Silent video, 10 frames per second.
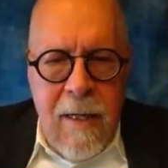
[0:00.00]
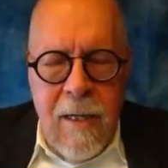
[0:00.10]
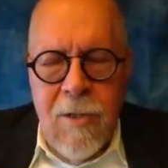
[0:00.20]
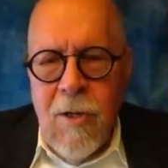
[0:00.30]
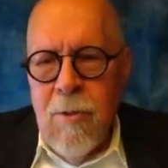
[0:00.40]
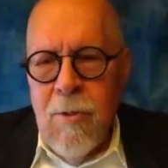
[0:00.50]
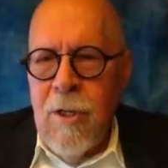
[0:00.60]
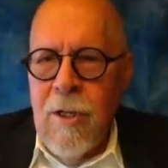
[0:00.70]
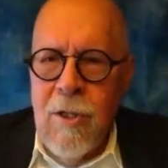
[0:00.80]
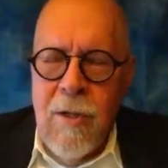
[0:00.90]

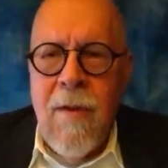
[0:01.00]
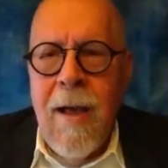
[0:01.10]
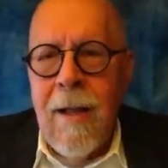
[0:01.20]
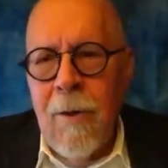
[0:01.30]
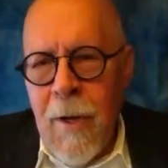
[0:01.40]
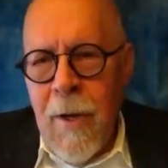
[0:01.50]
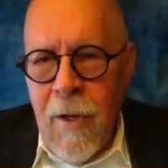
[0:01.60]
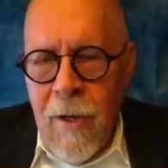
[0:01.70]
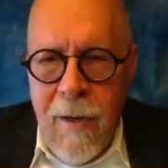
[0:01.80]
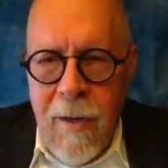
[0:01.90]
assumptions of
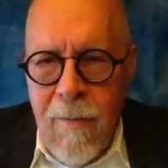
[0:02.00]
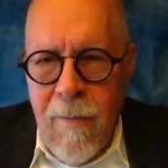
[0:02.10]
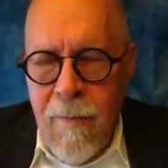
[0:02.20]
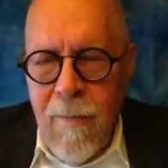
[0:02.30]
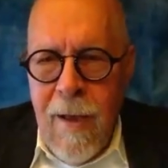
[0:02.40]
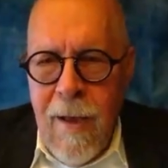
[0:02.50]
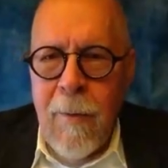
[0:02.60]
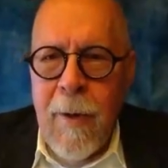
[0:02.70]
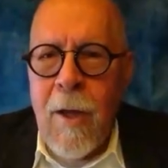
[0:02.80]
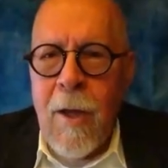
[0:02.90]
valuing